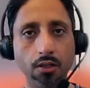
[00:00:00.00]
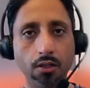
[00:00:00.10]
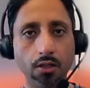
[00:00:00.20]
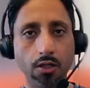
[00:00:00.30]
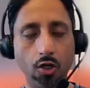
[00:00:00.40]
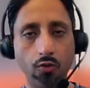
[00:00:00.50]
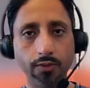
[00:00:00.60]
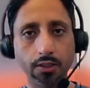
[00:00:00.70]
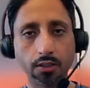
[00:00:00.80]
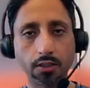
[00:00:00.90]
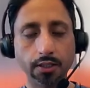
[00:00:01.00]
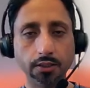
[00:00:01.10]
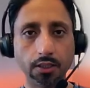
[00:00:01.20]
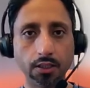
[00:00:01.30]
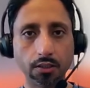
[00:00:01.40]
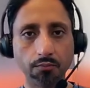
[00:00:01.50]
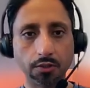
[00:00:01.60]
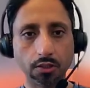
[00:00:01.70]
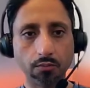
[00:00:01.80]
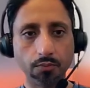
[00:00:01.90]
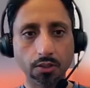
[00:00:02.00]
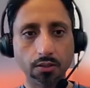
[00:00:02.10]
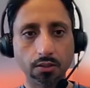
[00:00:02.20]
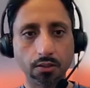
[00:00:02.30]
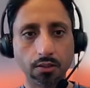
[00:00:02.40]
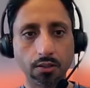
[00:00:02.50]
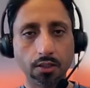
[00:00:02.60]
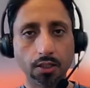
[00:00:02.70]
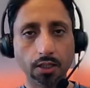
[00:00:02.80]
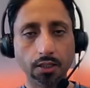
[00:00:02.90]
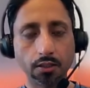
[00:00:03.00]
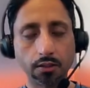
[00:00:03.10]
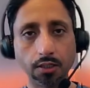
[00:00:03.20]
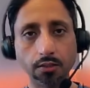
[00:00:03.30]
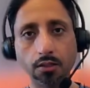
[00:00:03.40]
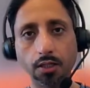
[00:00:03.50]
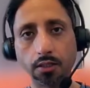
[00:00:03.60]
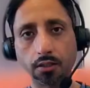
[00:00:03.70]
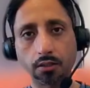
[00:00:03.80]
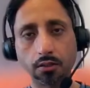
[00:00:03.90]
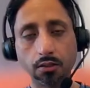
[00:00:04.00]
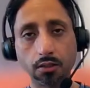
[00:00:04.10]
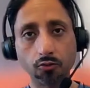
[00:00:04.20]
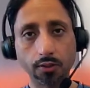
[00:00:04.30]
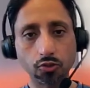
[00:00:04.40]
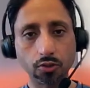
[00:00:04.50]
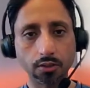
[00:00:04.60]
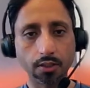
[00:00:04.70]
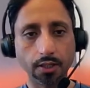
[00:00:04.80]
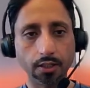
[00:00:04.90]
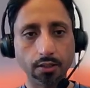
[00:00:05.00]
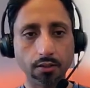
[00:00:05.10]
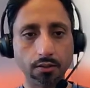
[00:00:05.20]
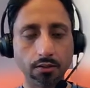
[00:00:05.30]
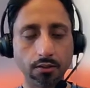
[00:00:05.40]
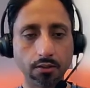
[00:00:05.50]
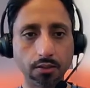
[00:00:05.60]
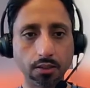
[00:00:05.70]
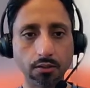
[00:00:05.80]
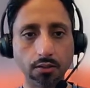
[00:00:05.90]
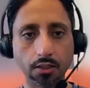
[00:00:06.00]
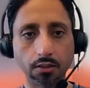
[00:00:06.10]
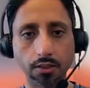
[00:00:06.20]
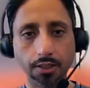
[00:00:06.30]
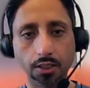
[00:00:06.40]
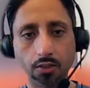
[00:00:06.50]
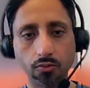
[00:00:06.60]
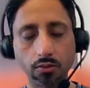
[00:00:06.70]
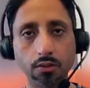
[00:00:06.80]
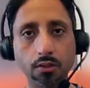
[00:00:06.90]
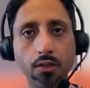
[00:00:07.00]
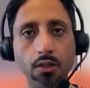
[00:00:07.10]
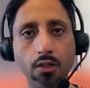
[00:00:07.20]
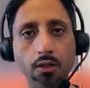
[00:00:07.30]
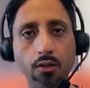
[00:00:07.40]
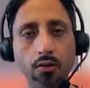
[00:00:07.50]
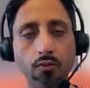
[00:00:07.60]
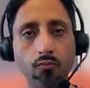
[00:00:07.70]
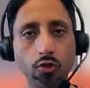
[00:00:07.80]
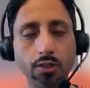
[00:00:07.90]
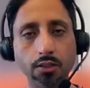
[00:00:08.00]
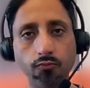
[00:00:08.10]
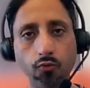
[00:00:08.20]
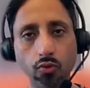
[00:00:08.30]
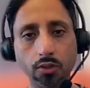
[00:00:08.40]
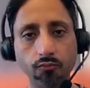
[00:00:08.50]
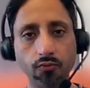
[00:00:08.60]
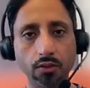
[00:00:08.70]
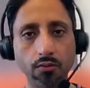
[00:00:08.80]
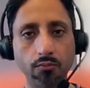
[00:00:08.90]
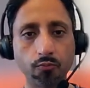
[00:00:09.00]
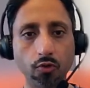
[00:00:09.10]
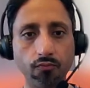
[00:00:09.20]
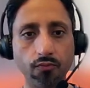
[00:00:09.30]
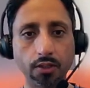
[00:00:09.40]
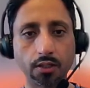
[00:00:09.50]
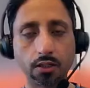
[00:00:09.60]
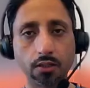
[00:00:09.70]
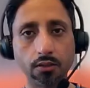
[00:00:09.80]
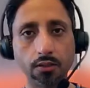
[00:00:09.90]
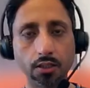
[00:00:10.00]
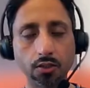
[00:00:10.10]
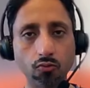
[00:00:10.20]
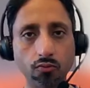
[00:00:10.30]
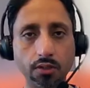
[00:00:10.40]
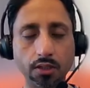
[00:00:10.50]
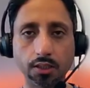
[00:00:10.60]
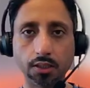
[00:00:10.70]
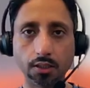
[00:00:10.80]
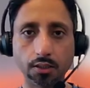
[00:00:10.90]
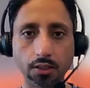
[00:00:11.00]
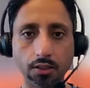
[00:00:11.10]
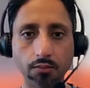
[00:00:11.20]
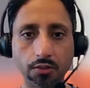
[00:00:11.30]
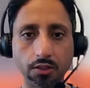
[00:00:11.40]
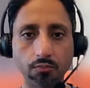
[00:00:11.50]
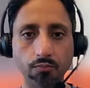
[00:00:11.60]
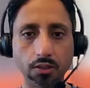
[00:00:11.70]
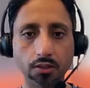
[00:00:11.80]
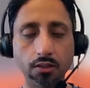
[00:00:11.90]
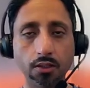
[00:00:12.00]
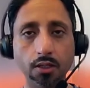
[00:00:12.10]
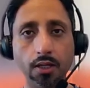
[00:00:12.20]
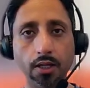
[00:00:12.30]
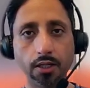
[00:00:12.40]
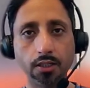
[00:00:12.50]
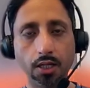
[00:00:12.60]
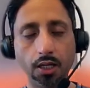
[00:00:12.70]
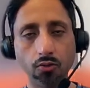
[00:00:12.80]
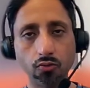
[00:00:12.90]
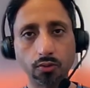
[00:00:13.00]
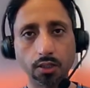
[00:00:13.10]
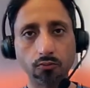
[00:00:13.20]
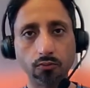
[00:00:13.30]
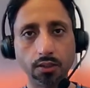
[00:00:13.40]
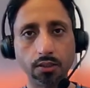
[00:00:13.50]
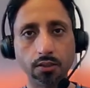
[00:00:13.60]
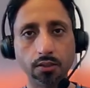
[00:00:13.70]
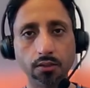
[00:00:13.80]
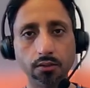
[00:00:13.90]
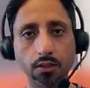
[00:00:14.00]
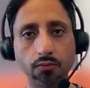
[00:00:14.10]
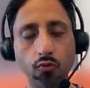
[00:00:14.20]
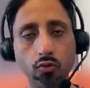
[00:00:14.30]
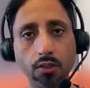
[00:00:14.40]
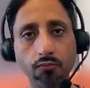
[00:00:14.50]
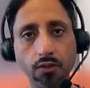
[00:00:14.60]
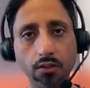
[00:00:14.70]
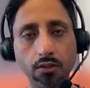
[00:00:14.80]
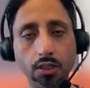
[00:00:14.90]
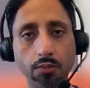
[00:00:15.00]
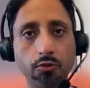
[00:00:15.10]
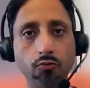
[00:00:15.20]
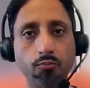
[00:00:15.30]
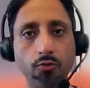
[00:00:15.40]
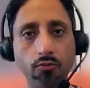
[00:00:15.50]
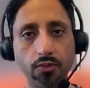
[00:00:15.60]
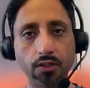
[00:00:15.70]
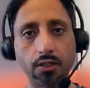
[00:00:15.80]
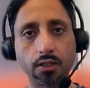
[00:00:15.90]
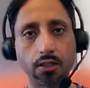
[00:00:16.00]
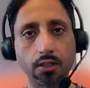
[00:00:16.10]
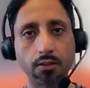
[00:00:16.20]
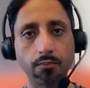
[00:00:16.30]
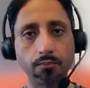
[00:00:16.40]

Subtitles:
How we'll design the income statement in a standardized structure and standardized layout. What are the four different profits that you see in the income statement and how to calculate these four different types of profits.